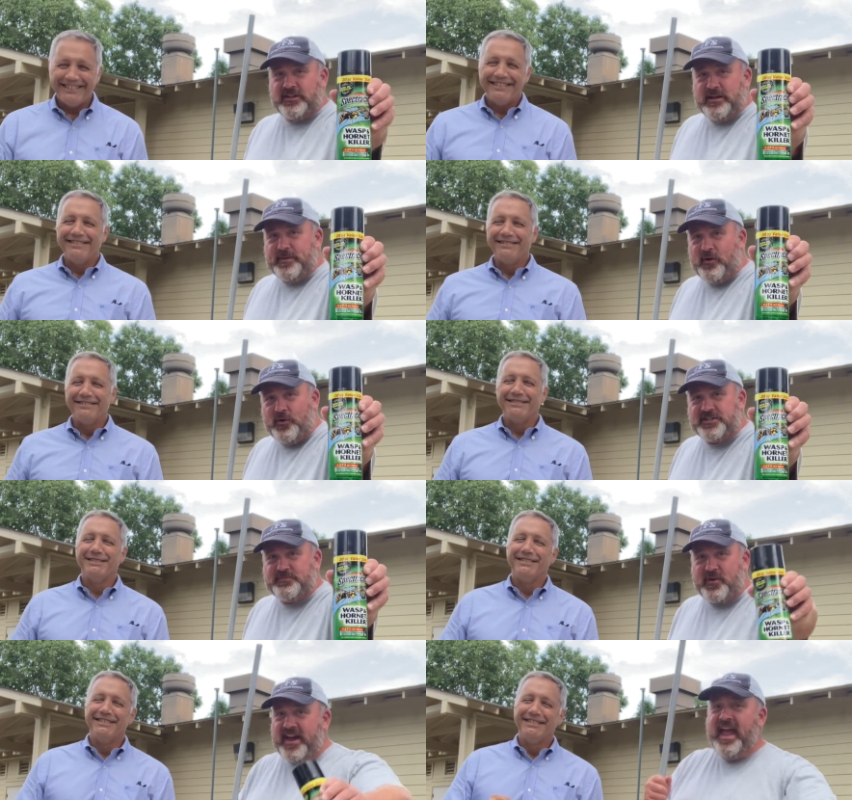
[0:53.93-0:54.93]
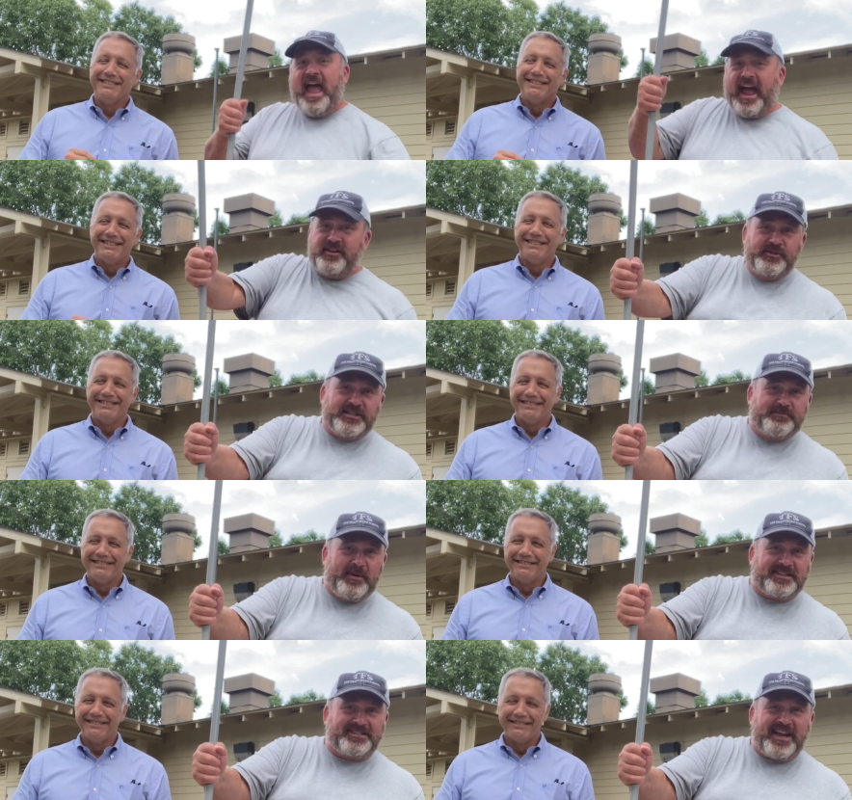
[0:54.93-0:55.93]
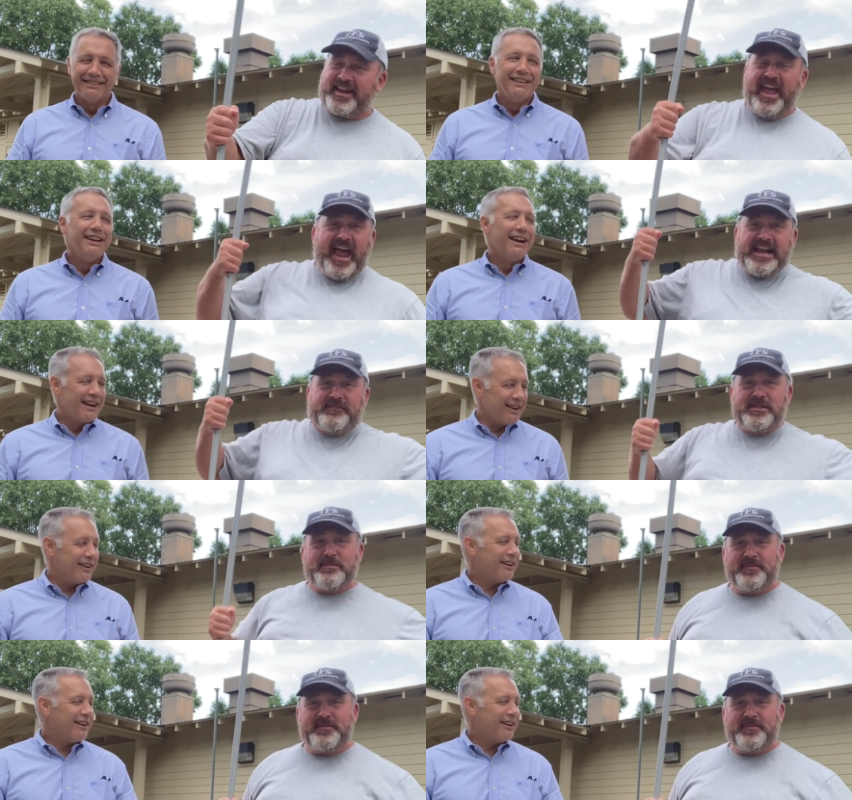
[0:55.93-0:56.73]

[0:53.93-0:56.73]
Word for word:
Speaker 1: a little bit of the horn spray and use this big stick and everything will be